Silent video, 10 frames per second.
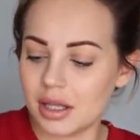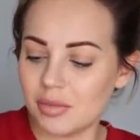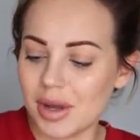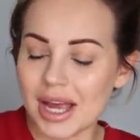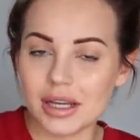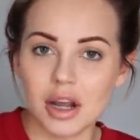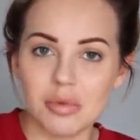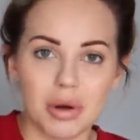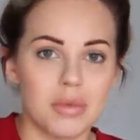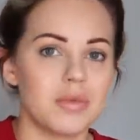we had no
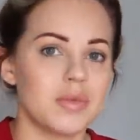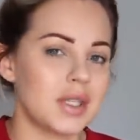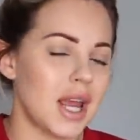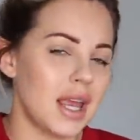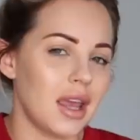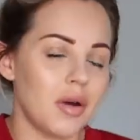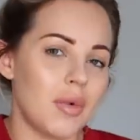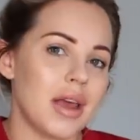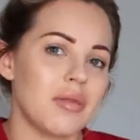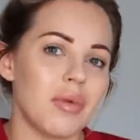problems taking
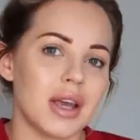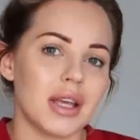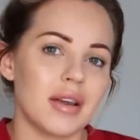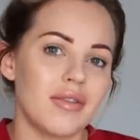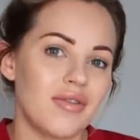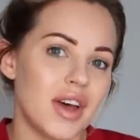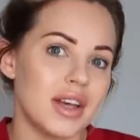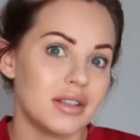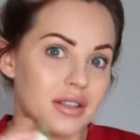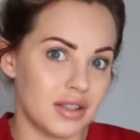away my
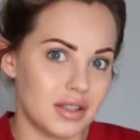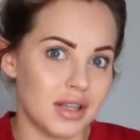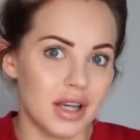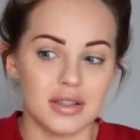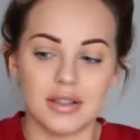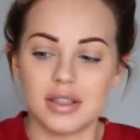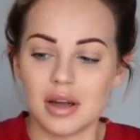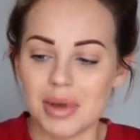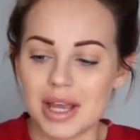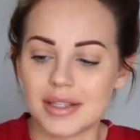first son's
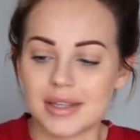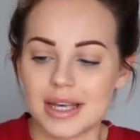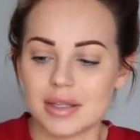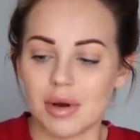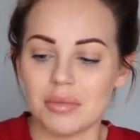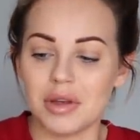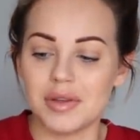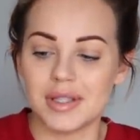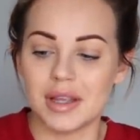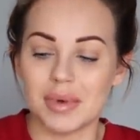dummy, so that's why I'm
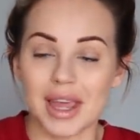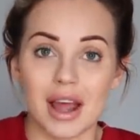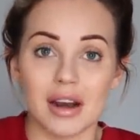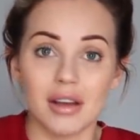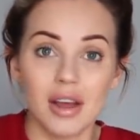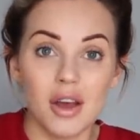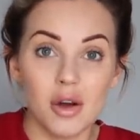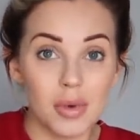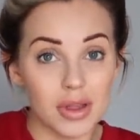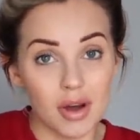using them again
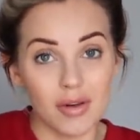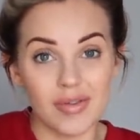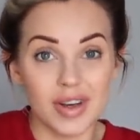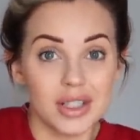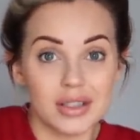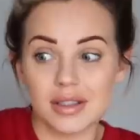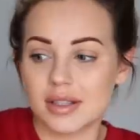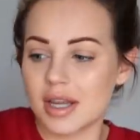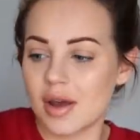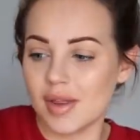with
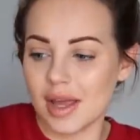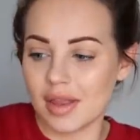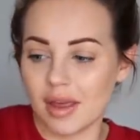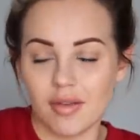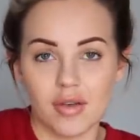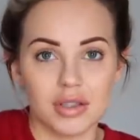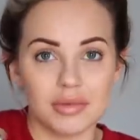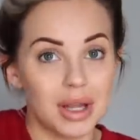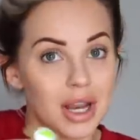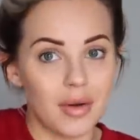confidence, knowing that they've
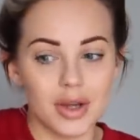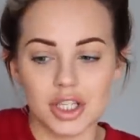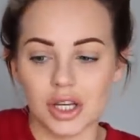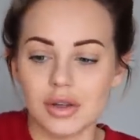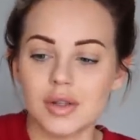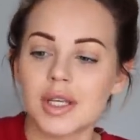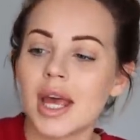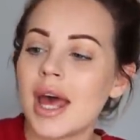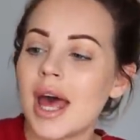caused me no issues.